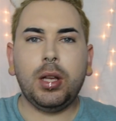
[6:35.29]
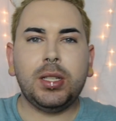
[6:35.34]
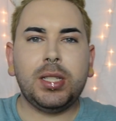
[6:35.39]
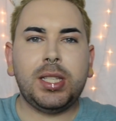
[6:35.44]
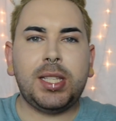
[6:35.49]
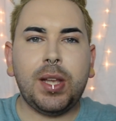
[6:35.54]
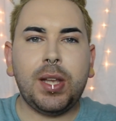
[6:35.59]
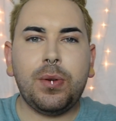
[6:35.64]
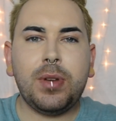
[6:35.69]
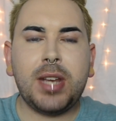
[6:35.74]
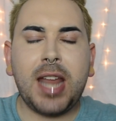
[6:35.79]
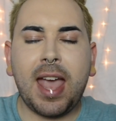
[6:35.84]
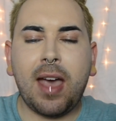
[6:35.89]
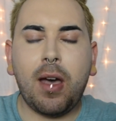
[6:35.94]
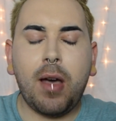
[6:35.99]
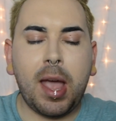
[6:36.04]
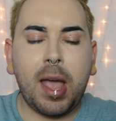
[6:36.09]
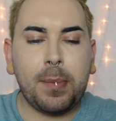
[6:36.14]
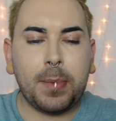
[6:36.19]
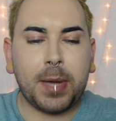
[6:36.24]
So
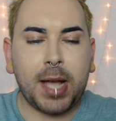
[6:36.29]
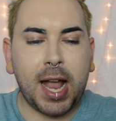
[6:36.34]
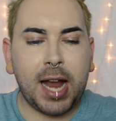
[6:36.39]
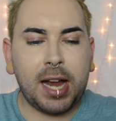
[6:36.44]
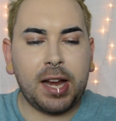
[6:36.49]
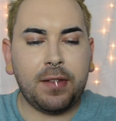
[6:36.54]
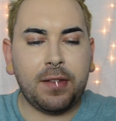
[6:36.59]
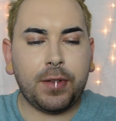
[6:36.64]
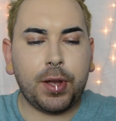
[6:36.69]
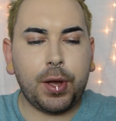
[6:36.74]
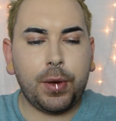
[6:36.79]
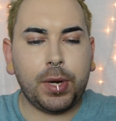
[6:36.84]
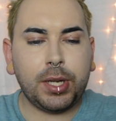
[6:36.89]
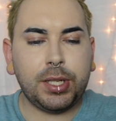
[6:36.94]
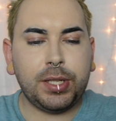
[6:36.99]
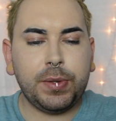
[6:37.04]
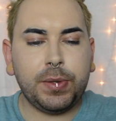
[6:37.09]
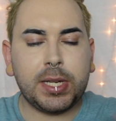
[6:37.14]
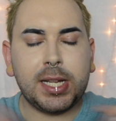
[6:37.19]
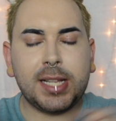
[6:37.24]
now I'm kind of going
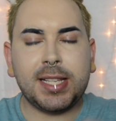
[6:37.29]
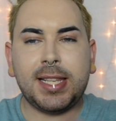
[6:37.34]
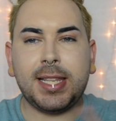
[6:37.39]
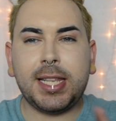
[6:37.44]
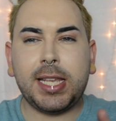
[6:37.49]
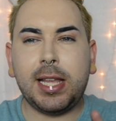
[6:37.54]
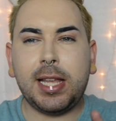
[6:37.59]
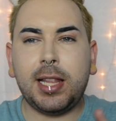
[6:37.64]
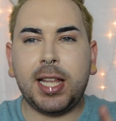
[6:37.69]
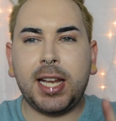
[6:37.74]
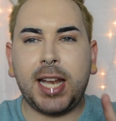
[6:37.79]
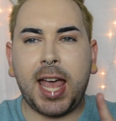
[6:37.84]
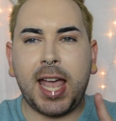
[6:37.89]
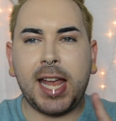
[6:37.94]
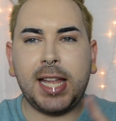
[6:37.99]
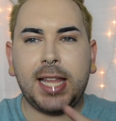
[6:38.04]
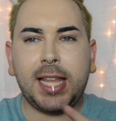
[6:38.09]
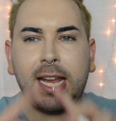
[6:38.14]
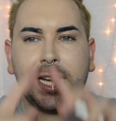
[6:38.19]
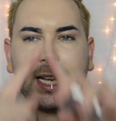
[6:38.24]
to conceal and
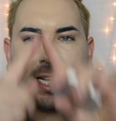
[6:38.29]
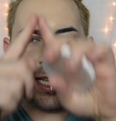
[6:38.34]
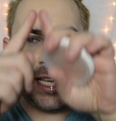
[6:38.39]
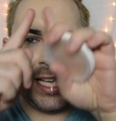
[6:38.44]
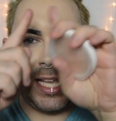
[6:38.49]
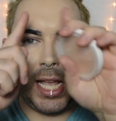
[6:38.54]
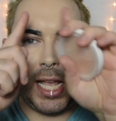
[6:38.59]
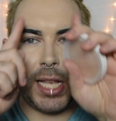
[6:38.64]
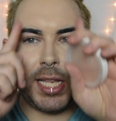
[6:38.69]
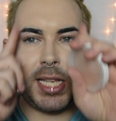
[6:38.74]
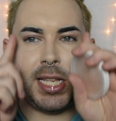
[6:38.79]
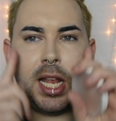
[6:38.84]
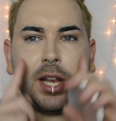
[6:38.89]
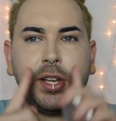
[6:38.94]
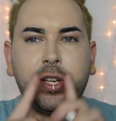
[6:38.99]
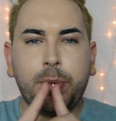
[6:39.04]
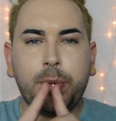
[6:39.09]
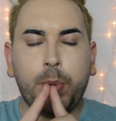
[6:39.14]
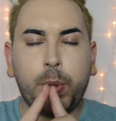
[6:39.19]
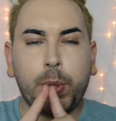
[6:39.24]
highlight the
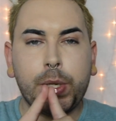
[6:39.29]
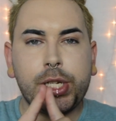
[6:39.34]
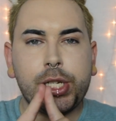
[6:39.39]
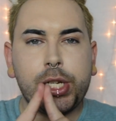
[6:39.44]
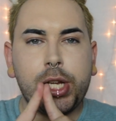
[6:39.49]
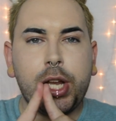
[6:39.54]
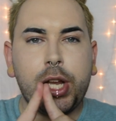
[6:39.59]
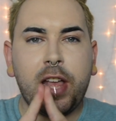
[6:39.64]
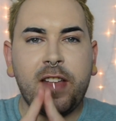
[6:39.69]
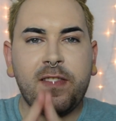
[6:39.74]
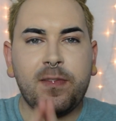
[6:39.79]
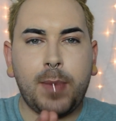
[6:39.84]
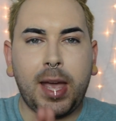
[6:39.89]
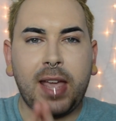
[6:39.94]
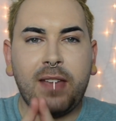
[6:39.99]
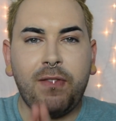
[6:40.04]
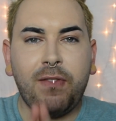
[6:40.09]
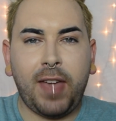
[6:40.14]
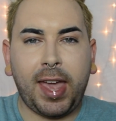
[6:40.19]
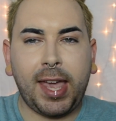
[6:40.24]
center portion of
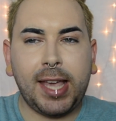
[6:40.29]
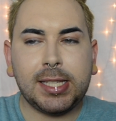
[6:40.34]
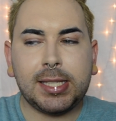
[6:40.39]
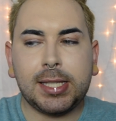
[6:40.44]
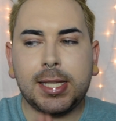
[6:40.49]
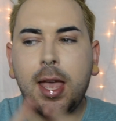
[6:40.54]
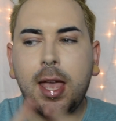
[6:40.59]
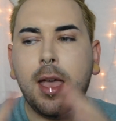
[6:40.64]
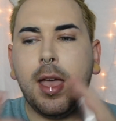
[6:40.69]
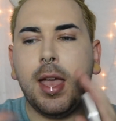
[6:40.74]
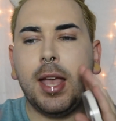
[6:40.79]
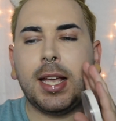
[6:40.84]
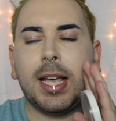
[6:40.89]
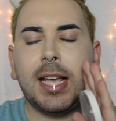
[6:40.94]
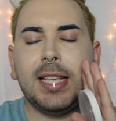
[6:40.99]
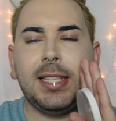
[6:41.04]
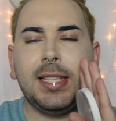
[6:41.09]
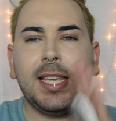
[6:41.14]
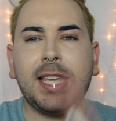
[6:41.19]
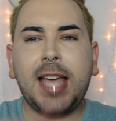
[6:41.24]
my face,
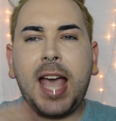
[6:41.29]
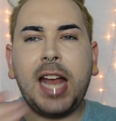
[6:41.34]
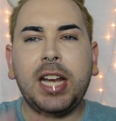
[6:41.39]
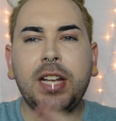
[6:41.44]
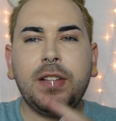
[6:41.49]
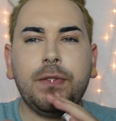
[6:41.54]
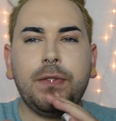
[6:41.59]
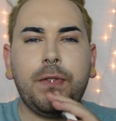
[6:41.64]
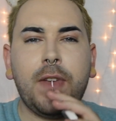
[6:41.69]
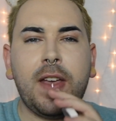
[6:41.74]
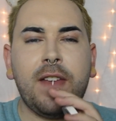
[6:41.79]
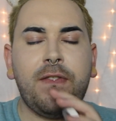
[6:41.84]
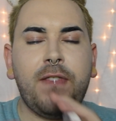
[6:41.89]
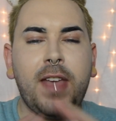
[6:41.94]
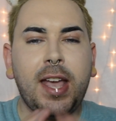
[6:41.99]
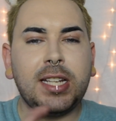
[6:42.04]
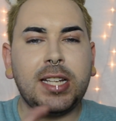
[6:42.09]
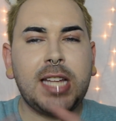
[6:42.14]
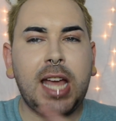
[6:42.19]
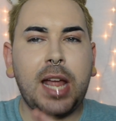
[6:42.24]
because the kind of
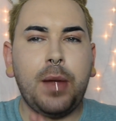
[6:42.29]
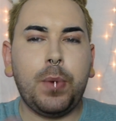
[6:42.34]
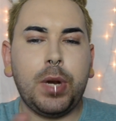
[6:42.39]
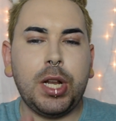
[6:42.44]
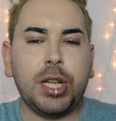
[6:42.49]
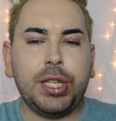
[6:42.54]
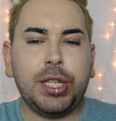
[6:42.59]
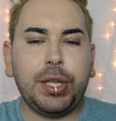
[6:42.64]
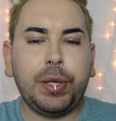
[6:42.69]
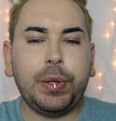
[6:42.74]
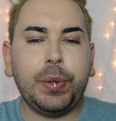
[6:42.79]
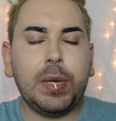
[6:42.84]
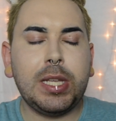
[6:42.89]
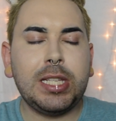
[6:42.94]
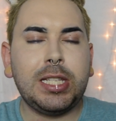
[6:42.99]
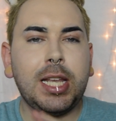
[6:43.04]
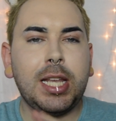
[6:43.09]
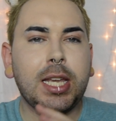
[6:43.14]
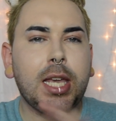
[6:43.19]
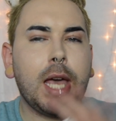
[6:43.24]
effect I want to do
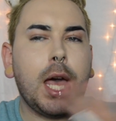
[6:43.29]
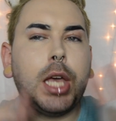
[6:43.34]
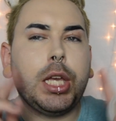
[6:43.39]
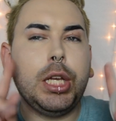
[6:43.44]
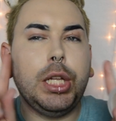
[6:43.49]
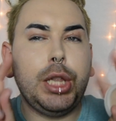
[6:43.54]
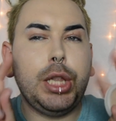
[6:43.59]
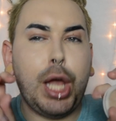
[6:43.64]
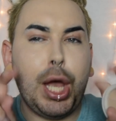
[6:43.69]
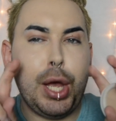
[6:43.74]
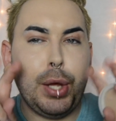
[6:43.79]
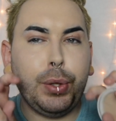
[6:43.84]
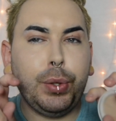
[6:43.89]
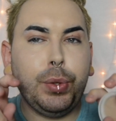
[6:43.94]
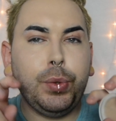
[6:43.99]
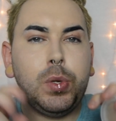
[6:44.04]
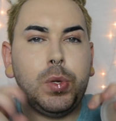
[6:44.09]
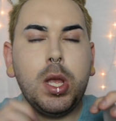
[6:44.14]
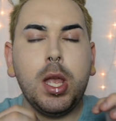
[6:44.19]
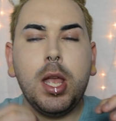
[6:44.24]
is like a
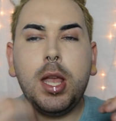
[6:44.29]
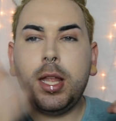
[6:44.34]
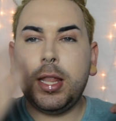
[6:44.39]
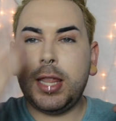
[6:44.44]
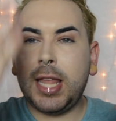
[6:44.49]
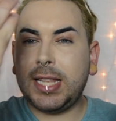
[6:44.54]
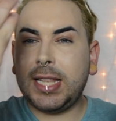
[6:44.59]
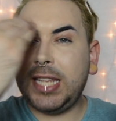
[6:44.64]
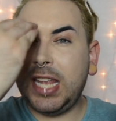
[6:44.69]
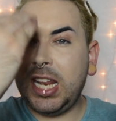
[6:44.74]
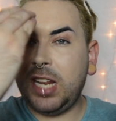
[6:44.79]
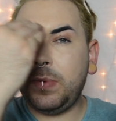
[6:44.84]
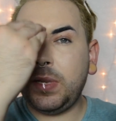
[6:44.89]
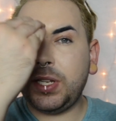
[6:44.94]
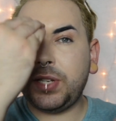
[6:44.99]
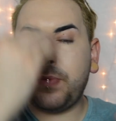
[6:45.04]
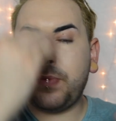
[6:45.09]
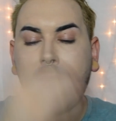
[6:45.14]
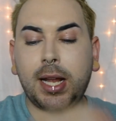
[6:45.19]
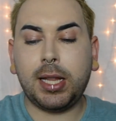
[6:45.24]
glow that's hitting me
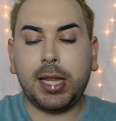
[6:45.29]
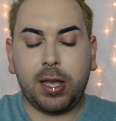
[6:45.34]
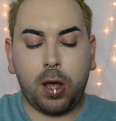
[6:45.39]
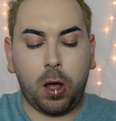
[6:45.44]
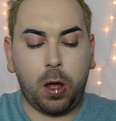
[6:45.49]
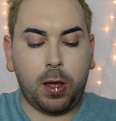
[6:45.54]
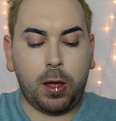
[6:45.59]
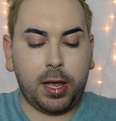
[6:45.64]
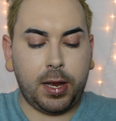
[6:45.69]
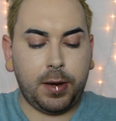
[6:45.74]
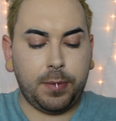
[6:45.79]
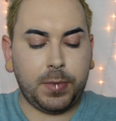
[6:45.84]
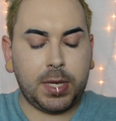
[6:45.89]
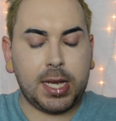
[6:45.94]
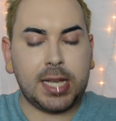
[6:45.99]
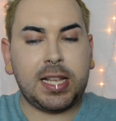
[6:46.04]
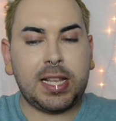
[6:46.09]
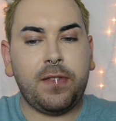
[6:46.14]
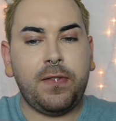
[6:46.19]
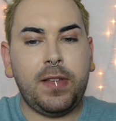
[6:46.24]
directly on,
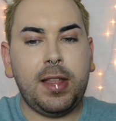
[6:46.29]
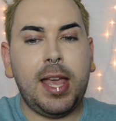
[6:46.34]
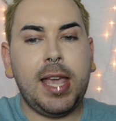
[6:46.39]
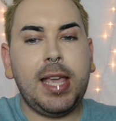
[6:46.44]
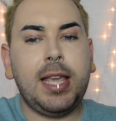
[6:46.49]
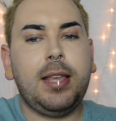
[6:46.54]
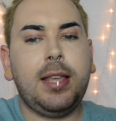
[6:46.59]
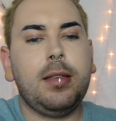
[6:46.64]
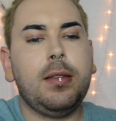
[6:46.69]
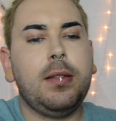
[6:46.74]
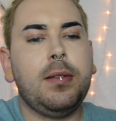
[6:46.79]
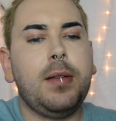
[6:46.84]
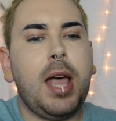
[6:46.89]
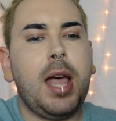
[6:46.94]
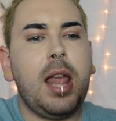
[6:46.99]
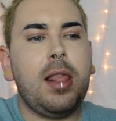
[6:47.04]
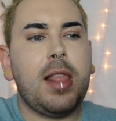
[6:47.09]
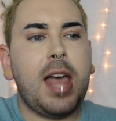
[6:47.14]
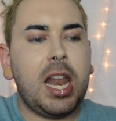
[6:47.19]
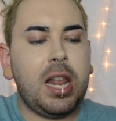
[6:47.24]
because I feel like
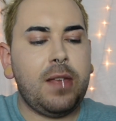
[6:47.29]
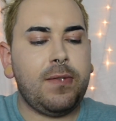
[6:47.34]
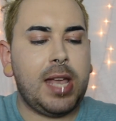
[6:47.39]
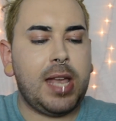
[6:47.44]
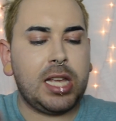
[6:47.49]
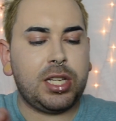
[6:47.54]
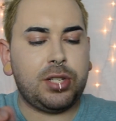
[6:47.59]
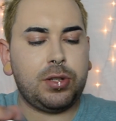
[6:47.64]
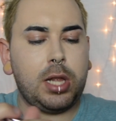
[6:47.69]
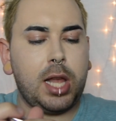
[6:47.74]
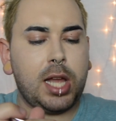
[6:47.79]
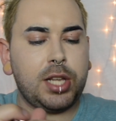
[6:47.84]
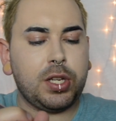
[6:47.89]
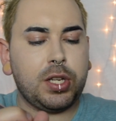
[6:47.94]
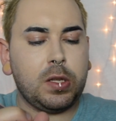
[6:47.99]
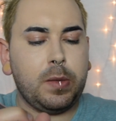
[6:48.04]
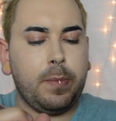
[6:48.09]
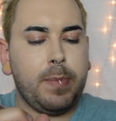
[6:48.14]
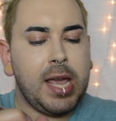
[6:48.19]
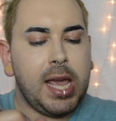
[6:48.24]
a lot of
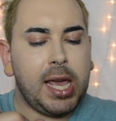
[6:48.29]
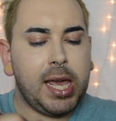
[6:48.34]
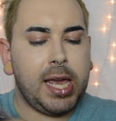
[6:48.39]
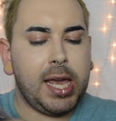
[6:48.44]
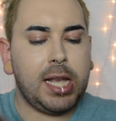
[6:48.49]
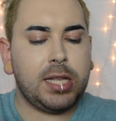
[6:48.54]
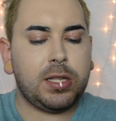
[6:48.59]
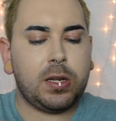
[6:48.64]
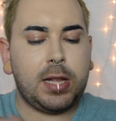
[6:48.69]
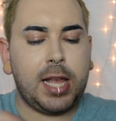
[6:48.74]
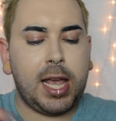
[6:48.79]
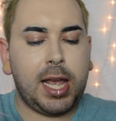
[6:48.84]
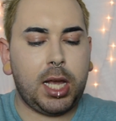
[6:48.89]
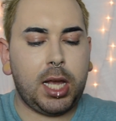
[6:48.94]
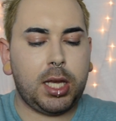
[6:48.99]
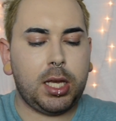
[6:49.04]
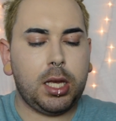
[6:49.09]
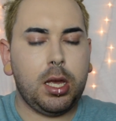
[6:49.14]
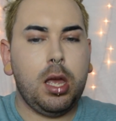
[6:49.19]
astrological beings or like